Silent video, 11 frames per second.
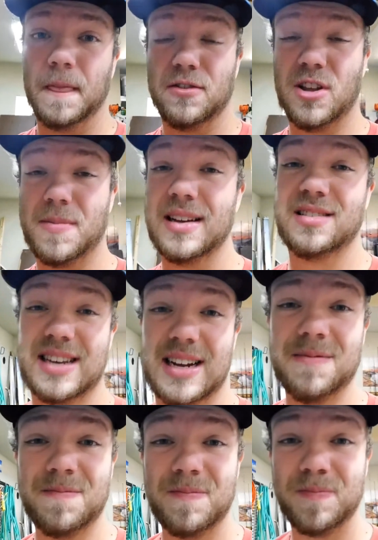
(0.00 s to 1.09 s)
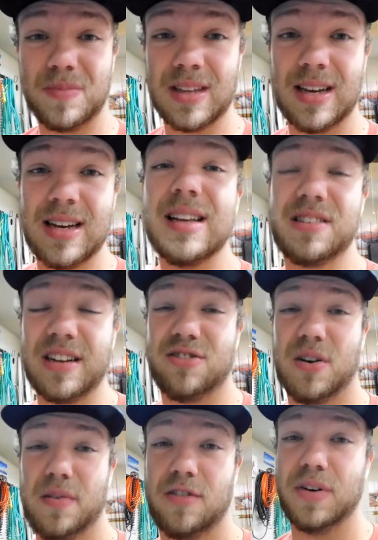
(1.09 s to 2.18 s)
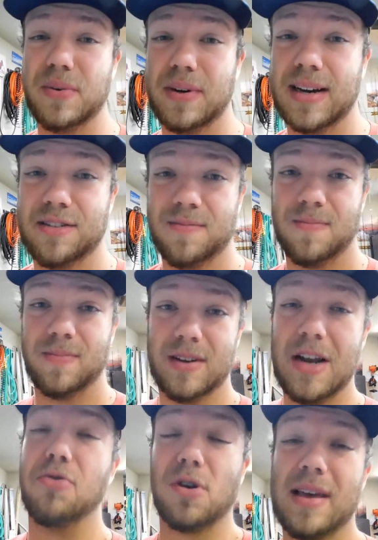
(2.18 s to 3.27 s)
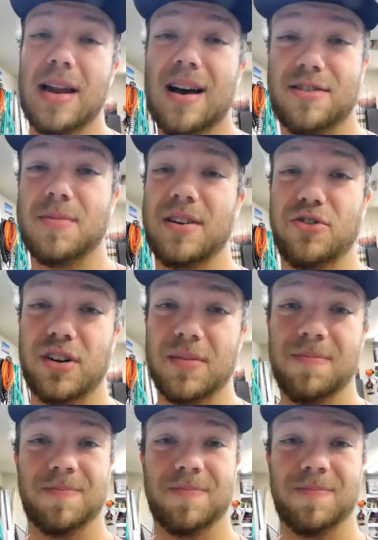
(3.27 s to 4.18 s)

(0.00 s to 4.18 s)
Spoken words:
So that being said, let's get started with this video, guys, and roll that awesome intro.